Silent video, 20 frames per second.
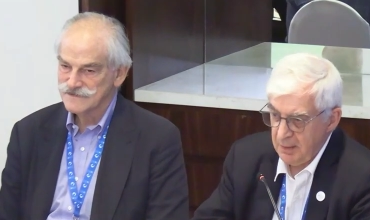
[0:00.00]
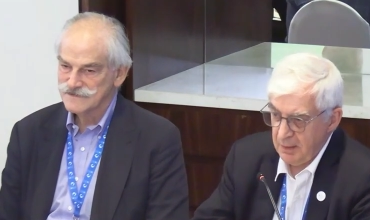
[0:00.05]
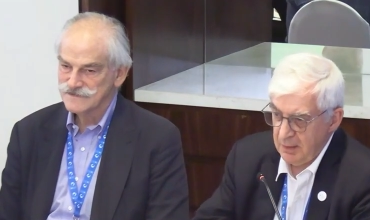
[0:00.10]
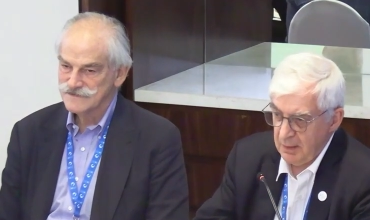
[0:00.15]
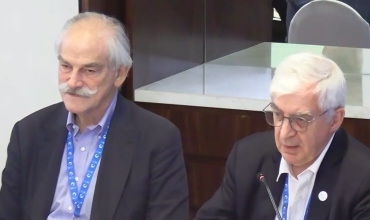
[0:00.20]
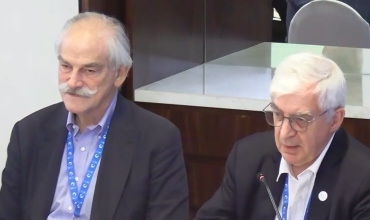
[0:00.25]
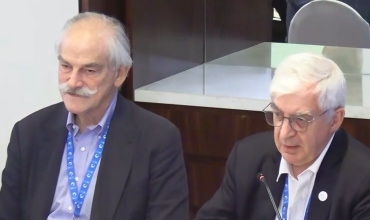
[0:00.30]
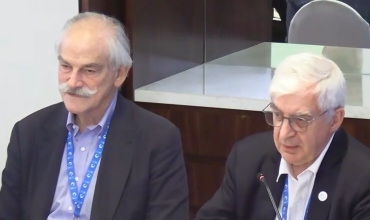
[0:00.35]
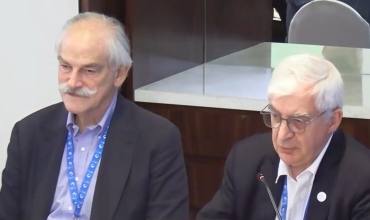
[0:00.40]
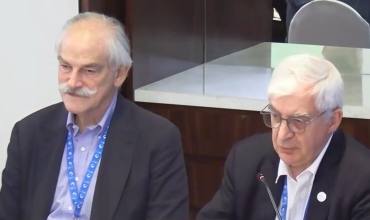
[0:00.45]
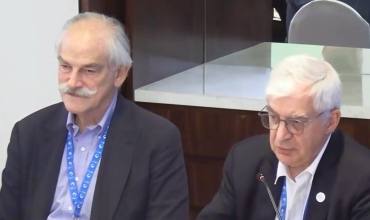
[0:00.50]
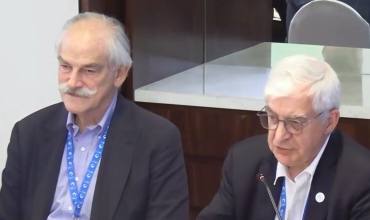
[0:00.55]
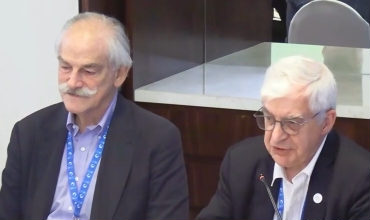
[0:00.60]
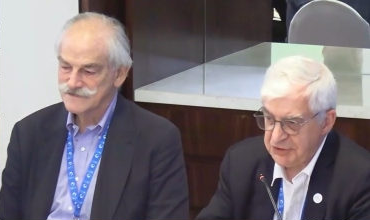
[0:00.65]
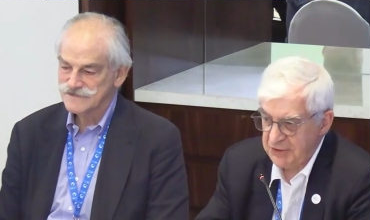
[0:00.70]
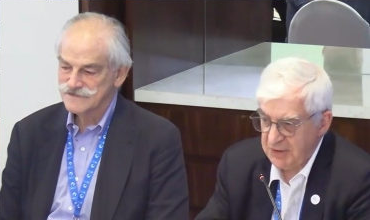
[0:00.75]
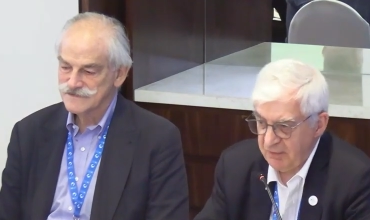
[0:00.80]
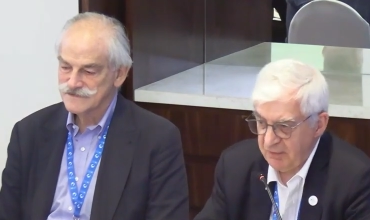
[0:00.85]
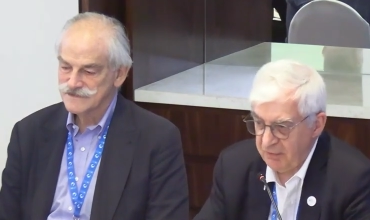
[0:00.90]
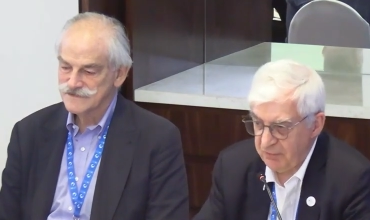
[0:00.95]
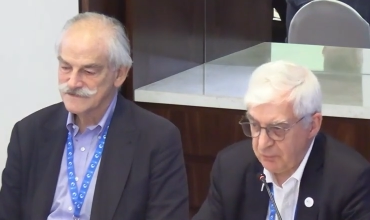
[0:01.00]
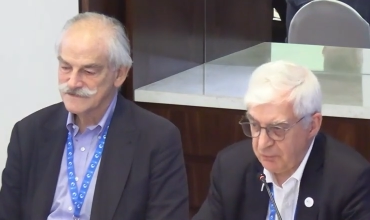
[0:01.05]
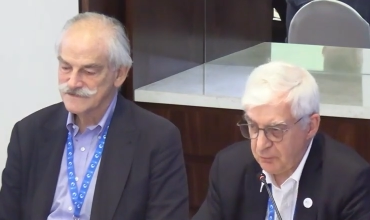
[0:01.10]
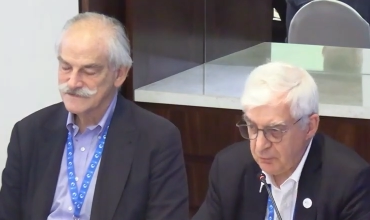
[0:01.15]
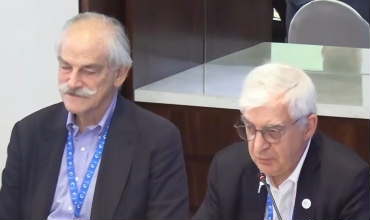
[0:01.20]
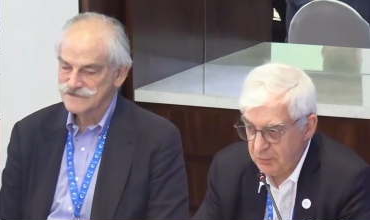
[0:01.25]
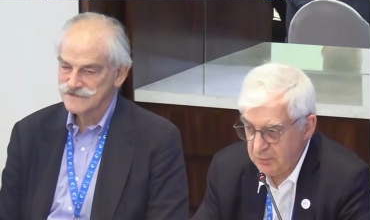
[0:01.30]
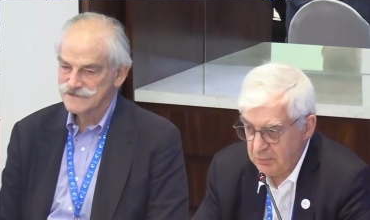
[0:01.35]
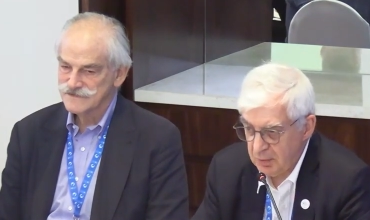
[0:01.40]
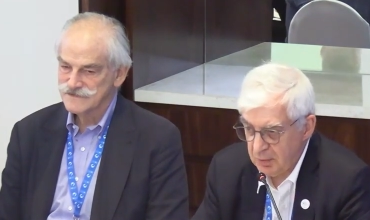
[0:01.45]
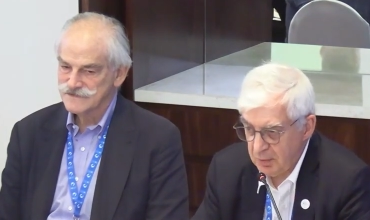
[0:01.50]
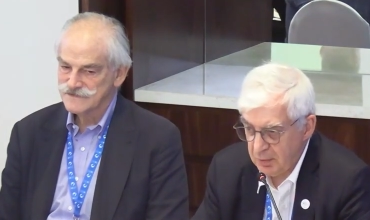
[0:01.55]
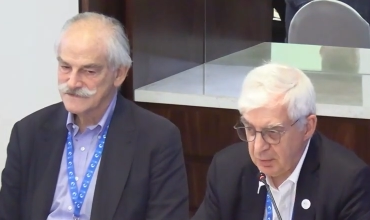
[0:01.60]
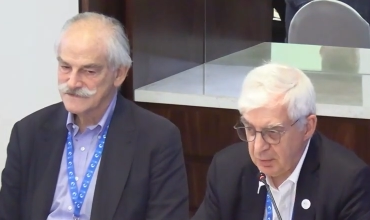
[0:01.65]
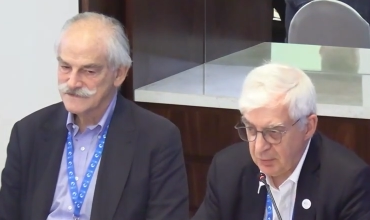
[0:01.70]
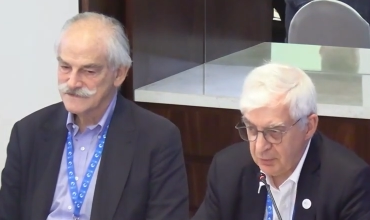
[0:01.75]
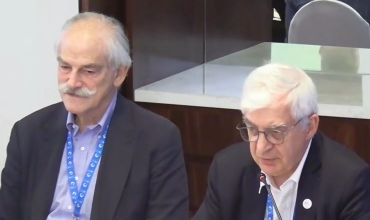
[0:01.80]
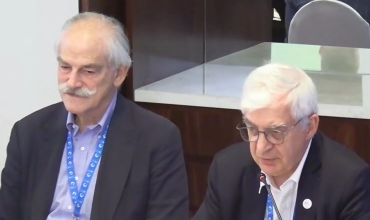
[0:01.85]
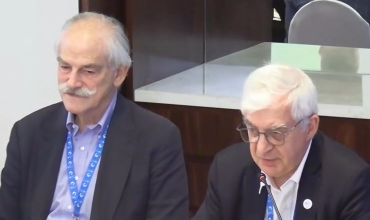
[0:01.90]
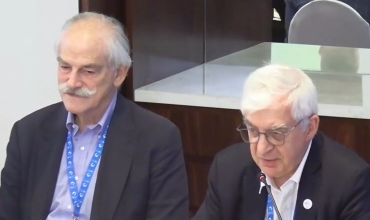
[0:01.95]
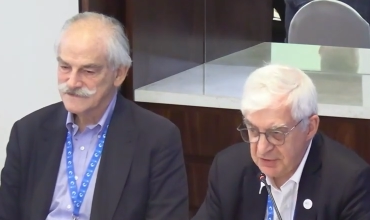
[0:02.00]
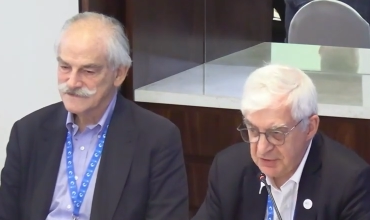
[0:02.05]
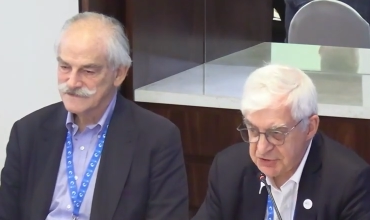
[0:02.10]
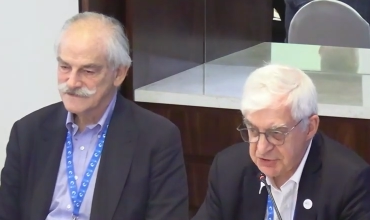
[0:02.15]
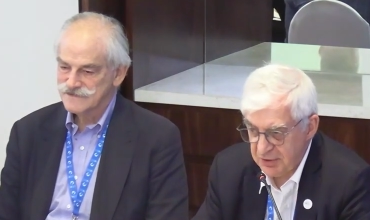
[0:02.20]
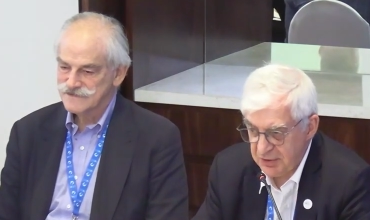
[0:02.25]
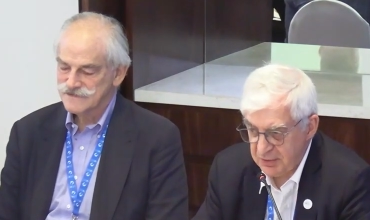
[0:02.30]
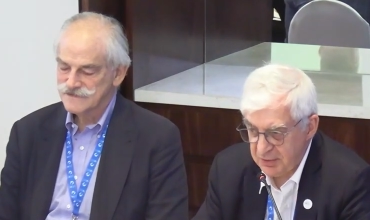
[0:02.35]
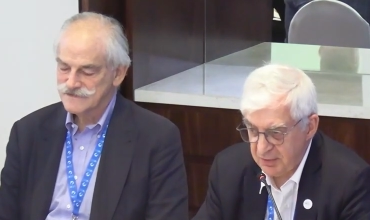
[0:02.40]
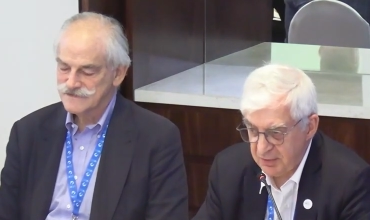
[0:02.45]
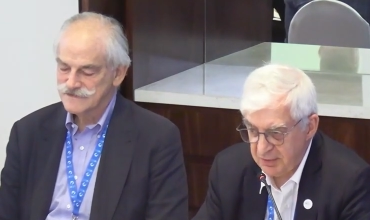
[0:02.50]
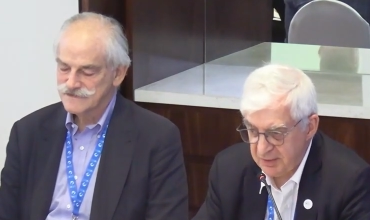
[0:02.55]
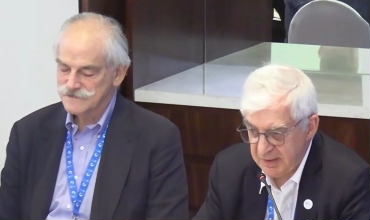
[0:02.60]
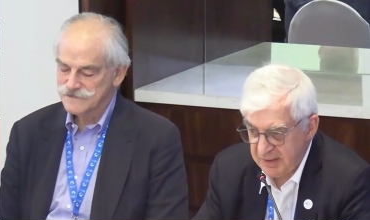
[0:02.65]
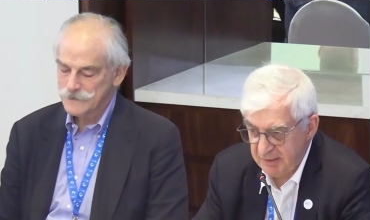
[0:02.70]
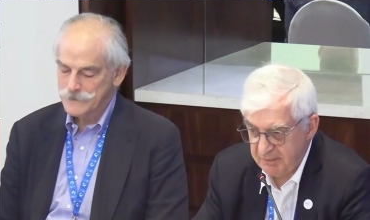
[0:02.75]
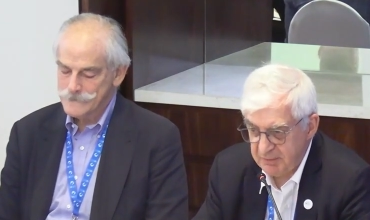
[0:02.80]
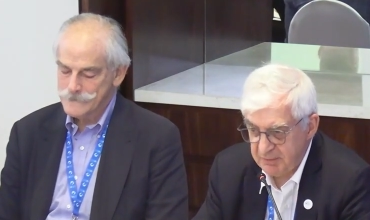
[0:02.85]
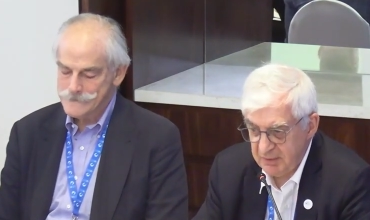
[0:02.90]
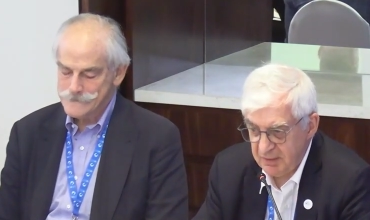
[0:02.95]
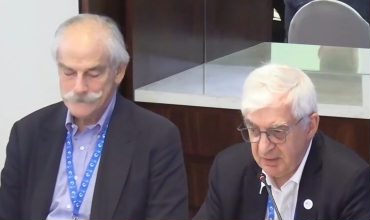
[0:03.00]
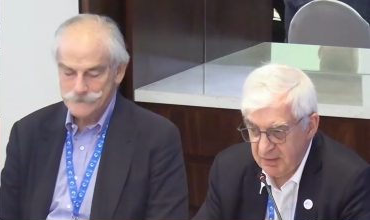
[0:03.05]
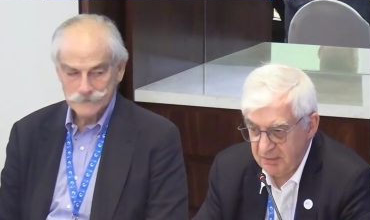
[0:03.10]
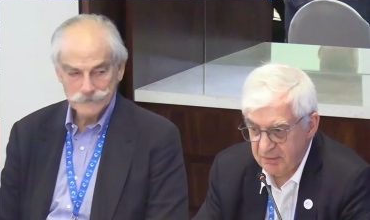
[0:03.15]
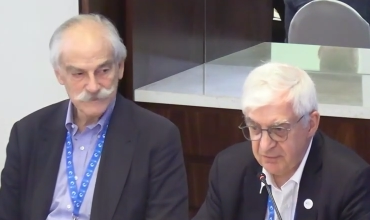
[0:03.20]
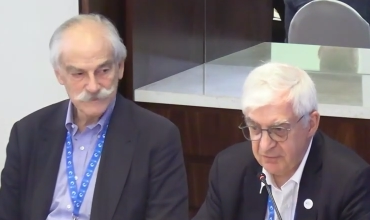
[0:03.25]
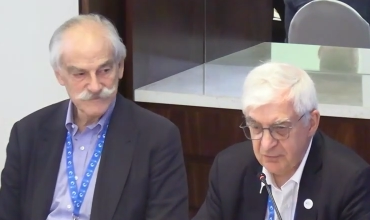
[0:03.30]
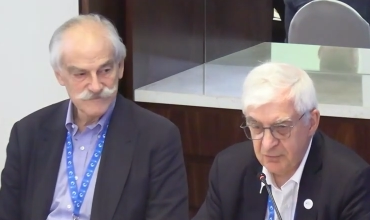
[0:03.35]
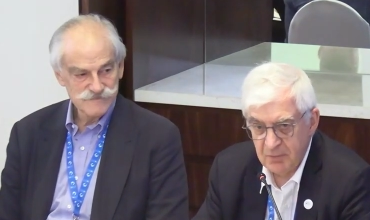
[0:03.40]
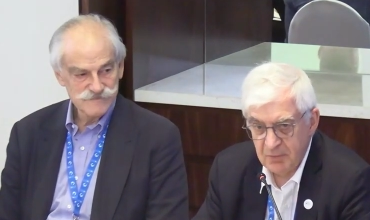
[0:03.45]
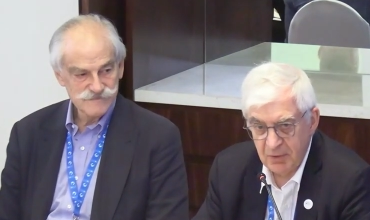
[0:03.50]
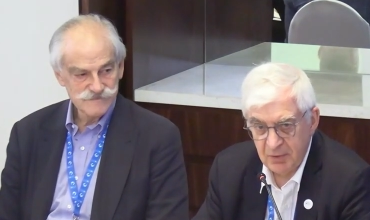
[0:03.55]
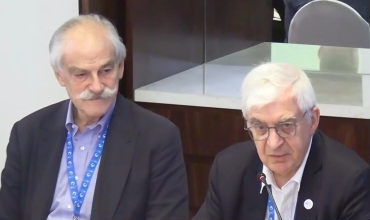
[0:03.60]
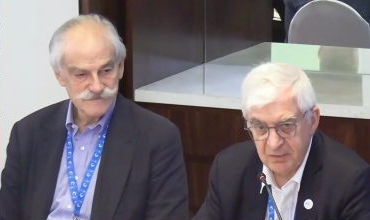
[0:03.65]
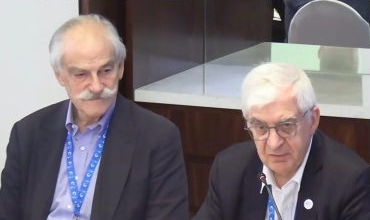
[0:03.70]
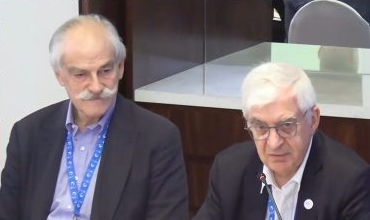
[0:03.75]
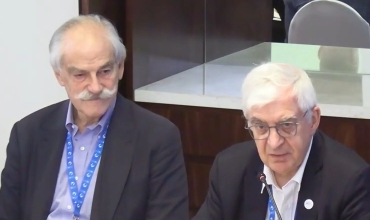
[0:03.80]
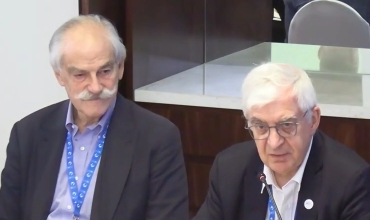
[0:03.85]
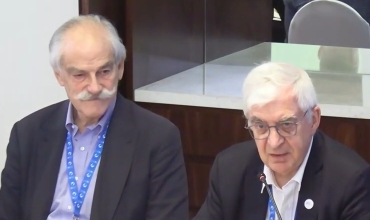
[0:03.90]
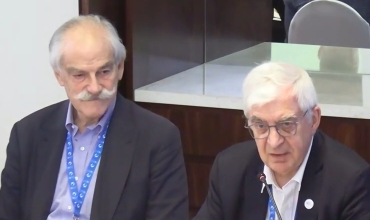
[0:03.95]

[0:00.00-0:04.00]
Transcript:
Speaker 1: endogenized through contingent debt instruments,